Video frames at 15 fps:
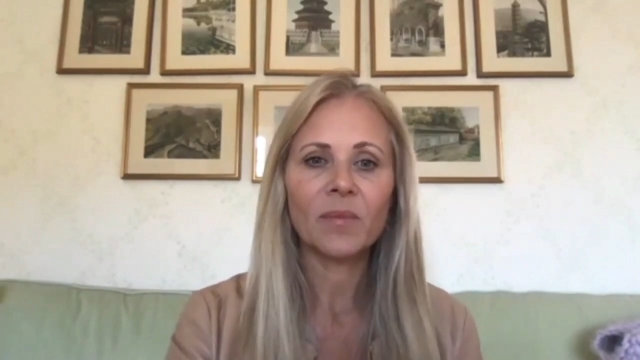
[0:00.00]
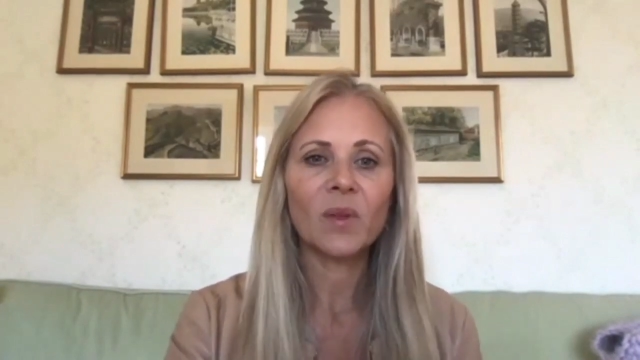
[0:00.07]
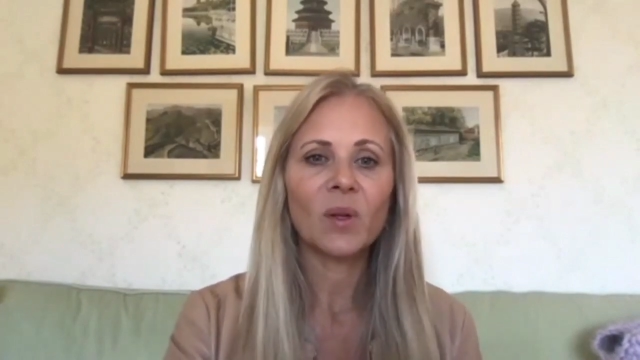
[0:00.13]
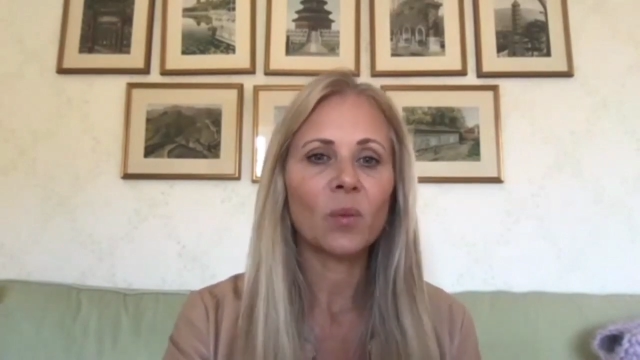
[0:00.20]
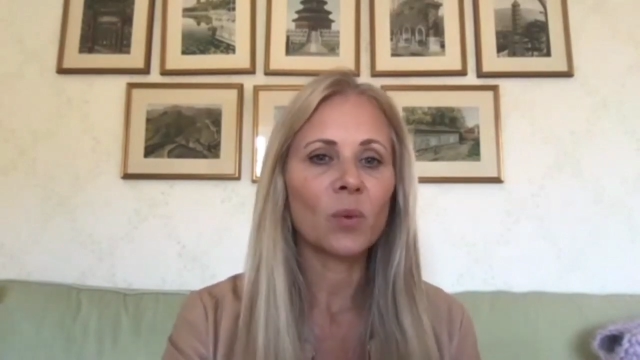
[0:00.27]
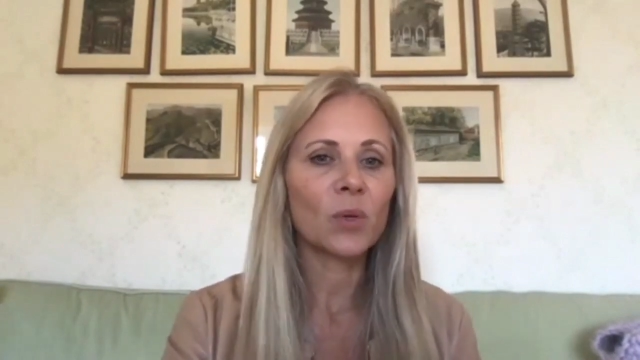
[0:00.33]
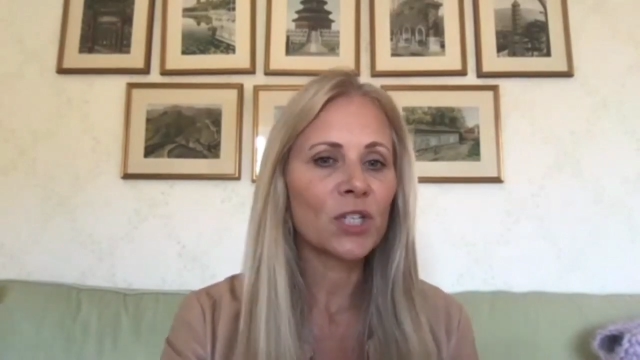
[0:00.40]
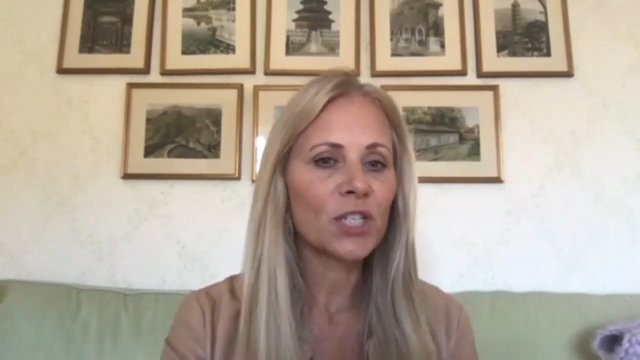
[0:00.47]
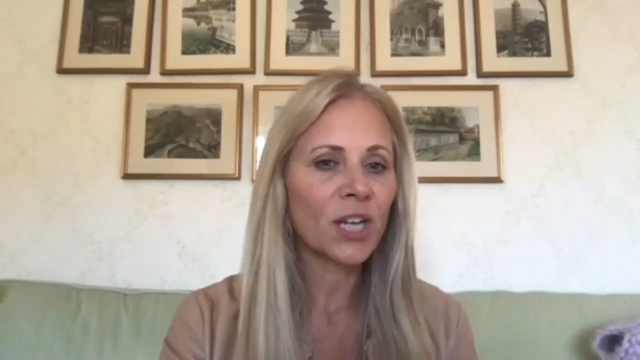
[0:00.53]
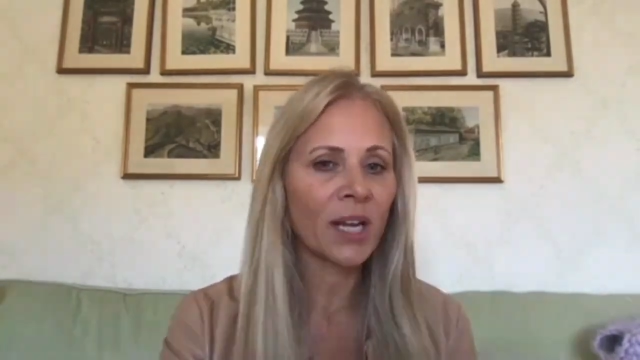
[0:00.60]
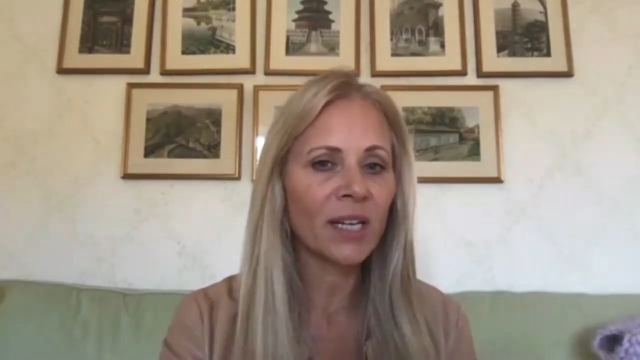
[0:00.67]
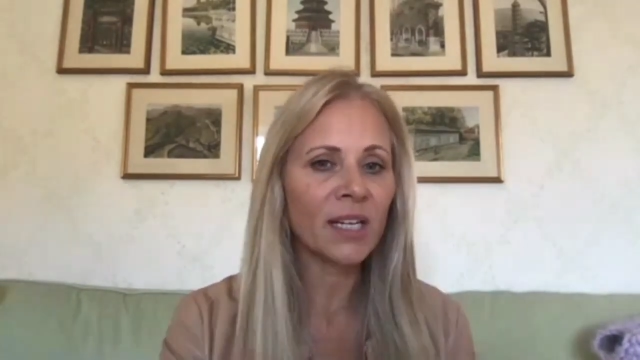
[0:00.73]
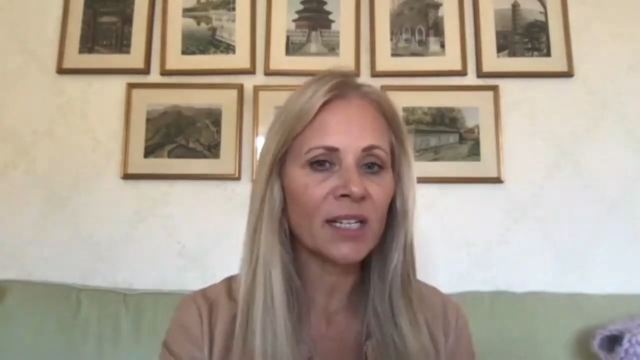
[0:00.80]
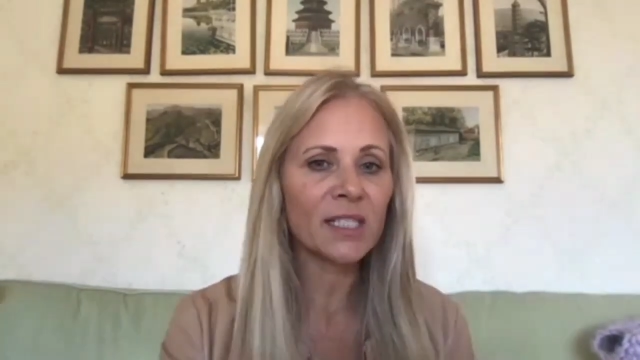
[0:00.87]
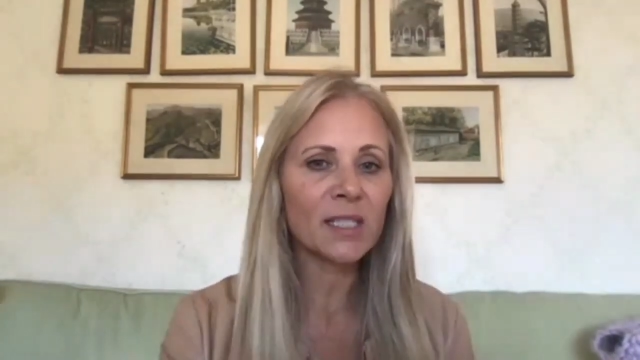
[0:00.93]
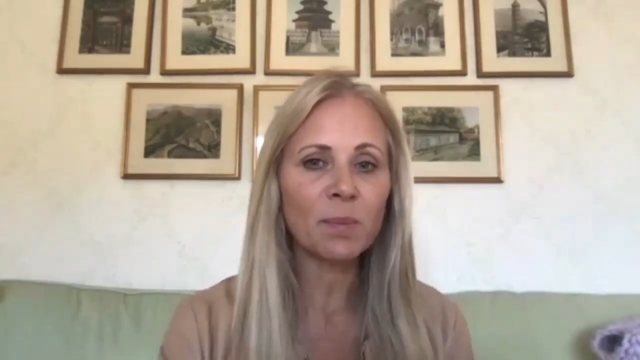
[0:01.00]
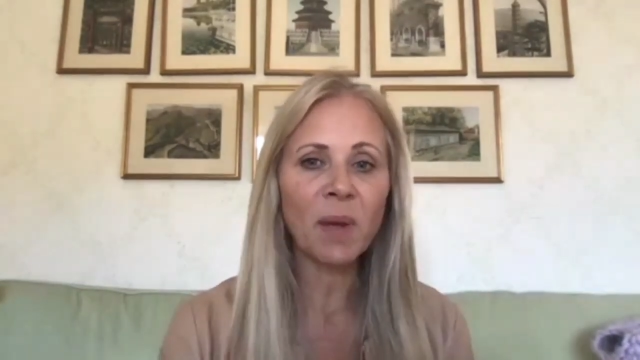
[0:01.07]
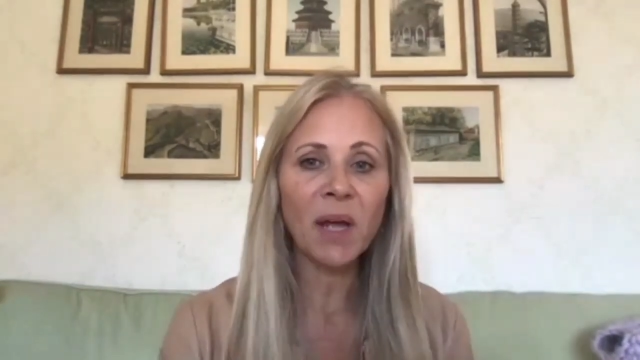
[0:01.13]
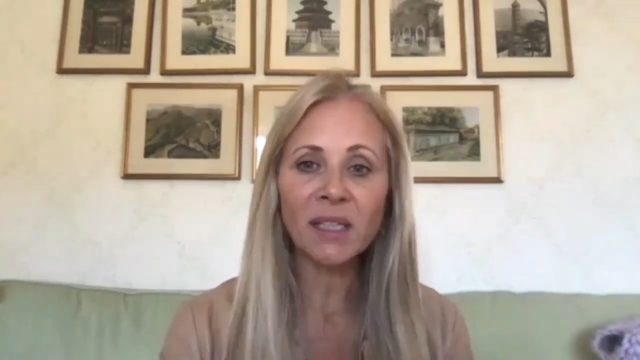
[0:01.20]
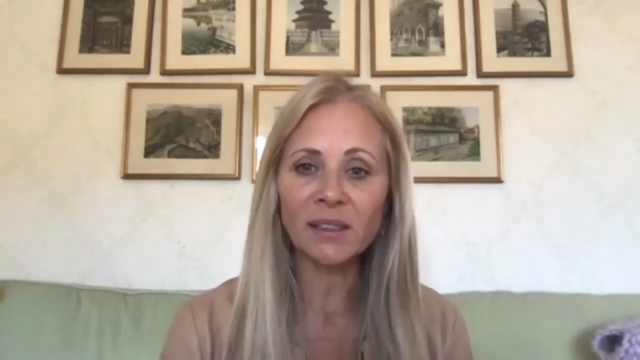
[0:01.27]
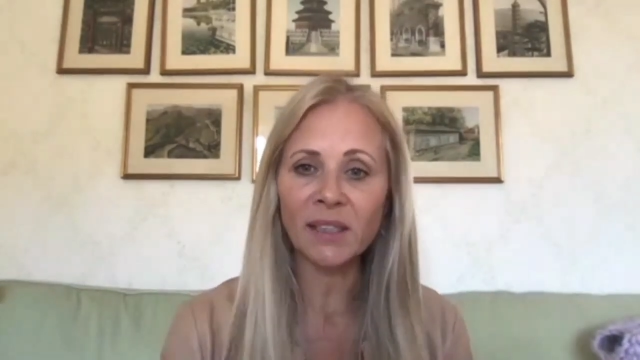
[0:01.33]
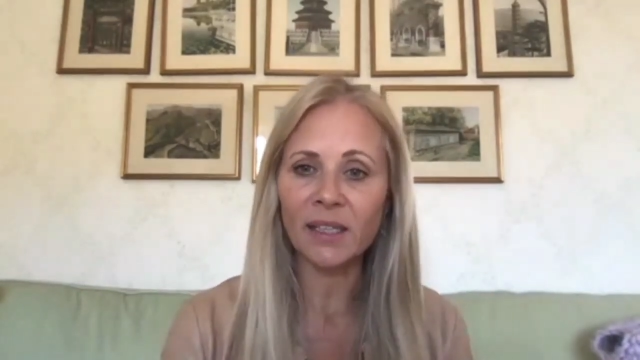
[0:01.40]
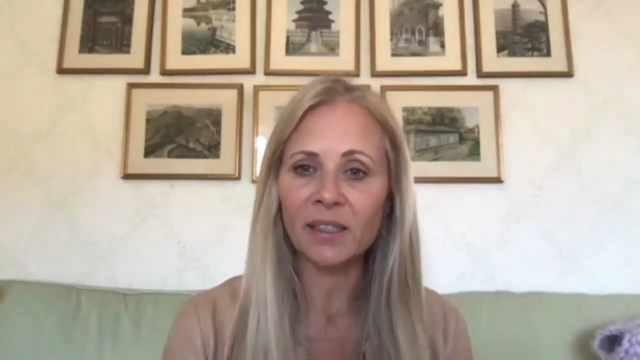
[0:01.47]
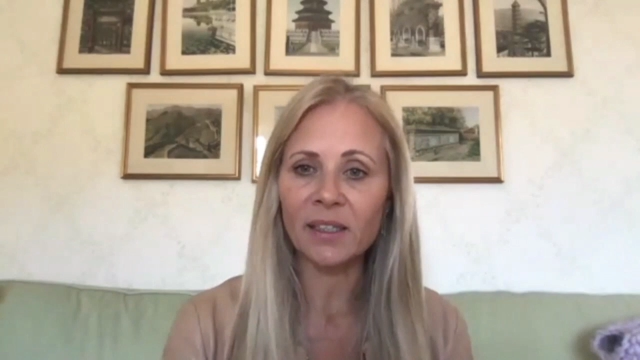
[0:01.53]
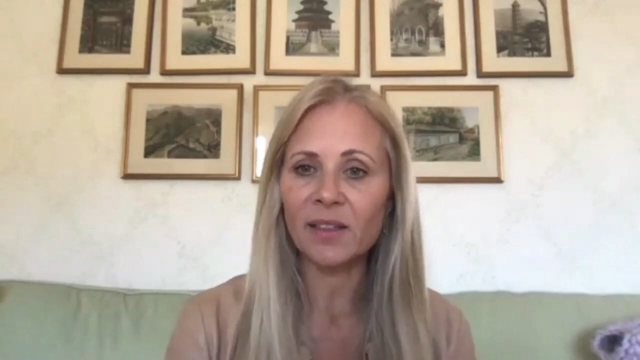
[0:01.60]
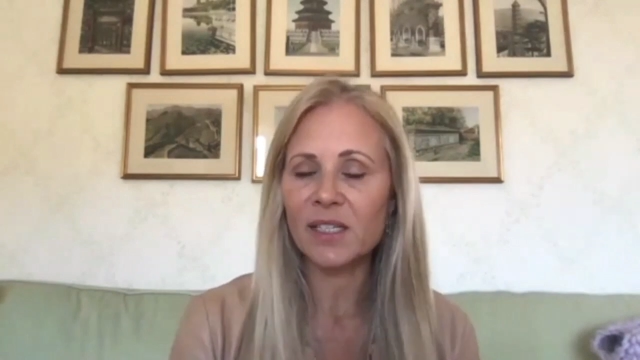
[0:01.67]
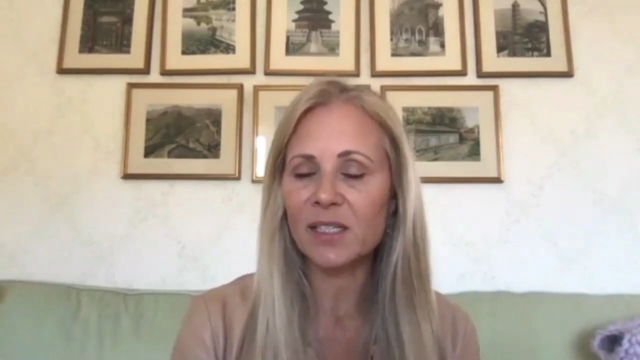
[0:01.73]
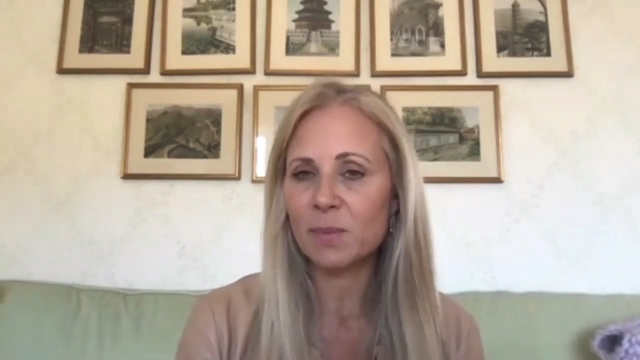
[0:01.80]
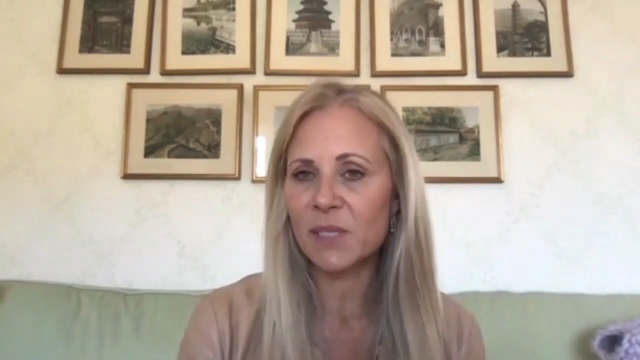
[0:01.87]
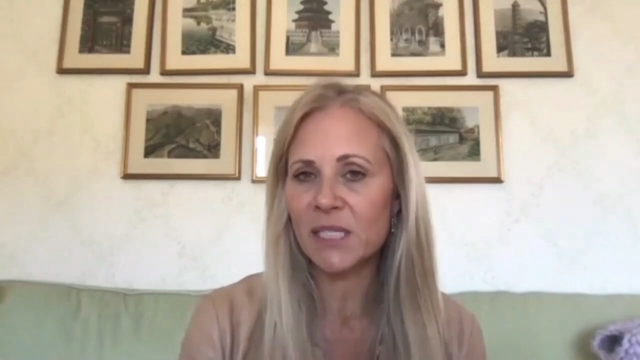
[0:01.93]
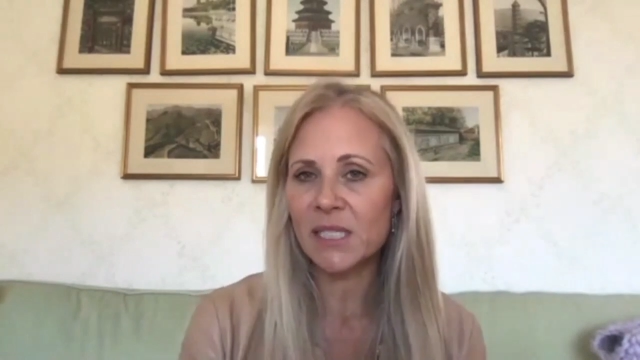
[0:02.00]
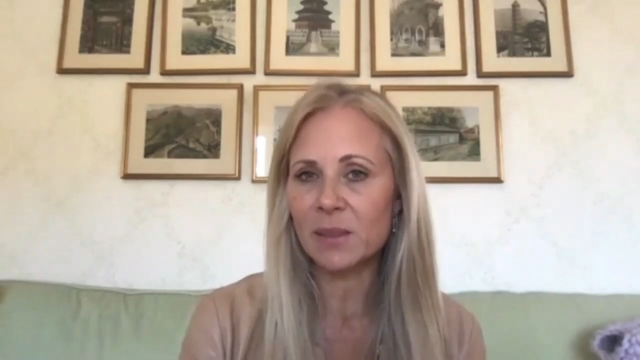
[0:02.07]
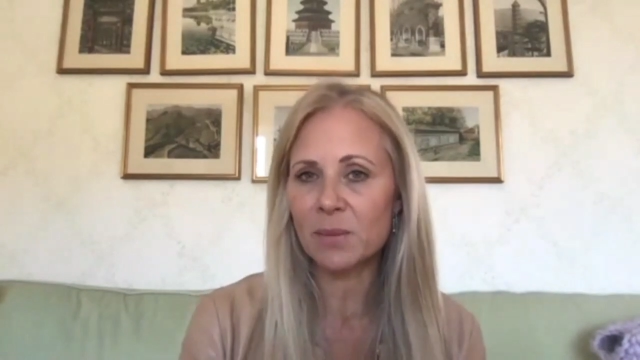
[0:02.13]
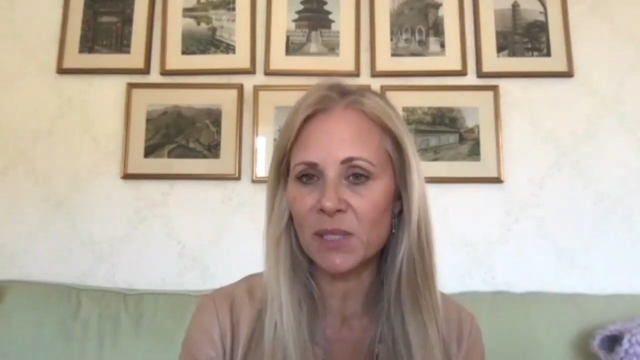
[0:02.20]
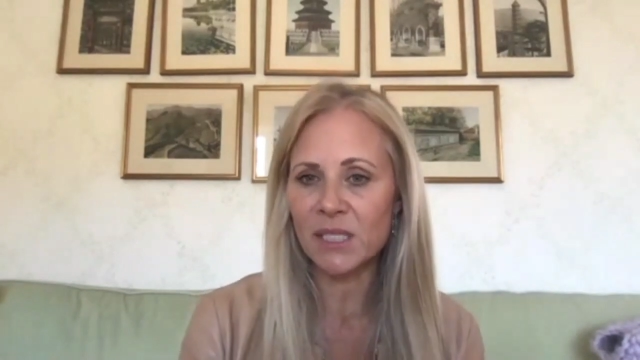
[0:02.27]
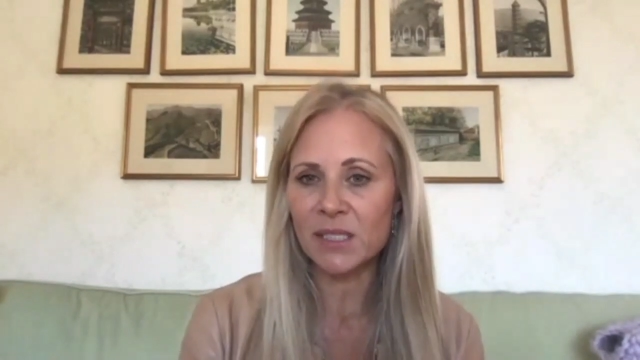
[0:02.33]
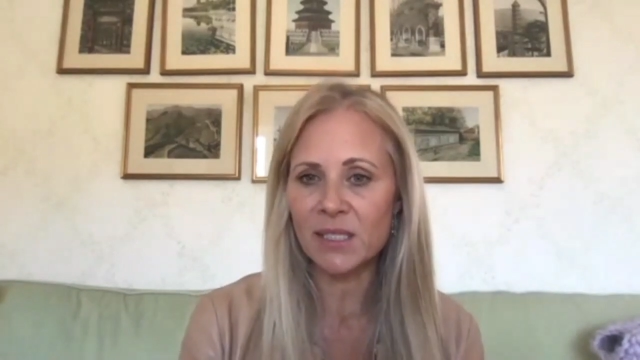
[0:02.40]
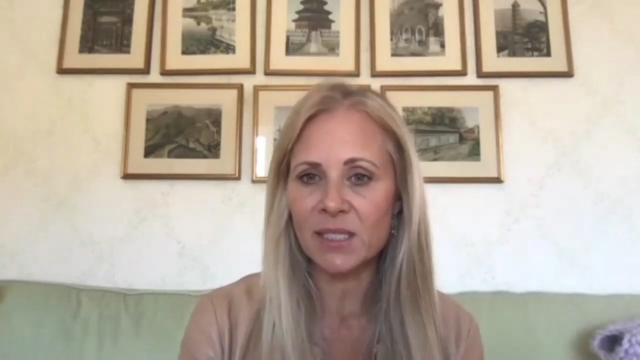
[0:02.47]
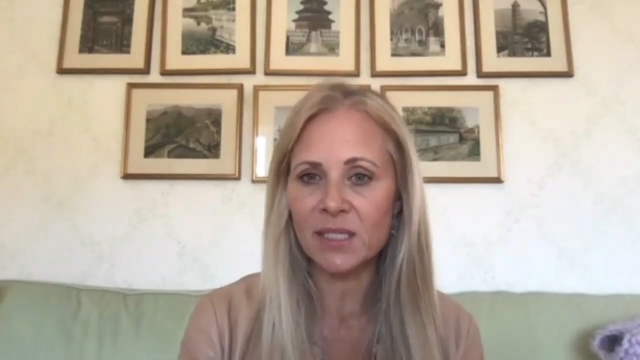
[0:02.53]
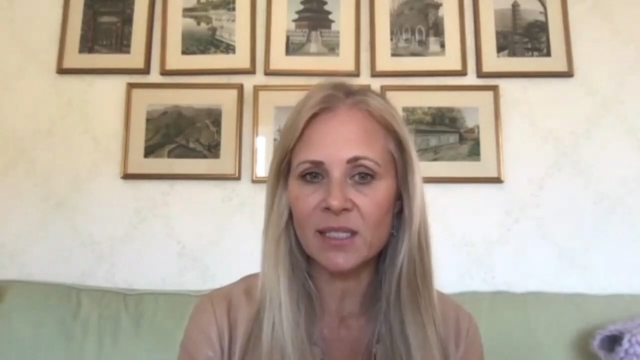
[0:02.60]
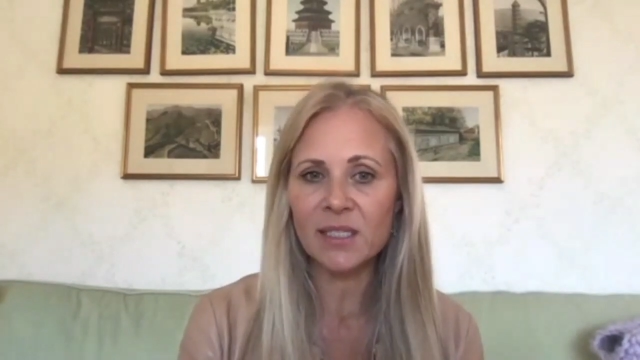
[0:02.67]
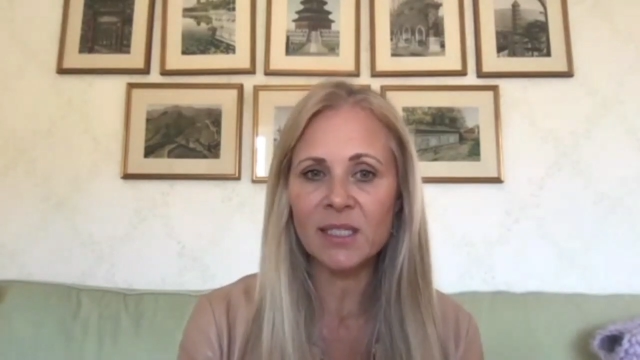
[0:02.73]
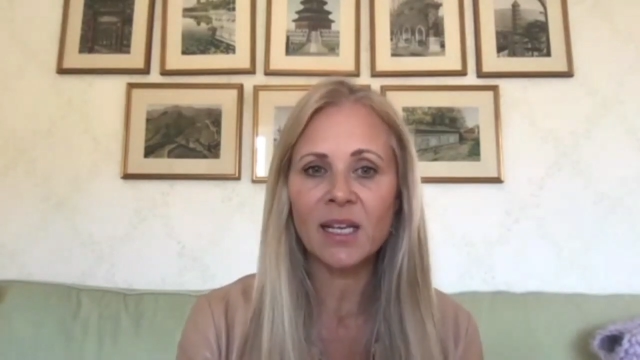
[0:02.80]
We're shining a spotlight on these missing pieces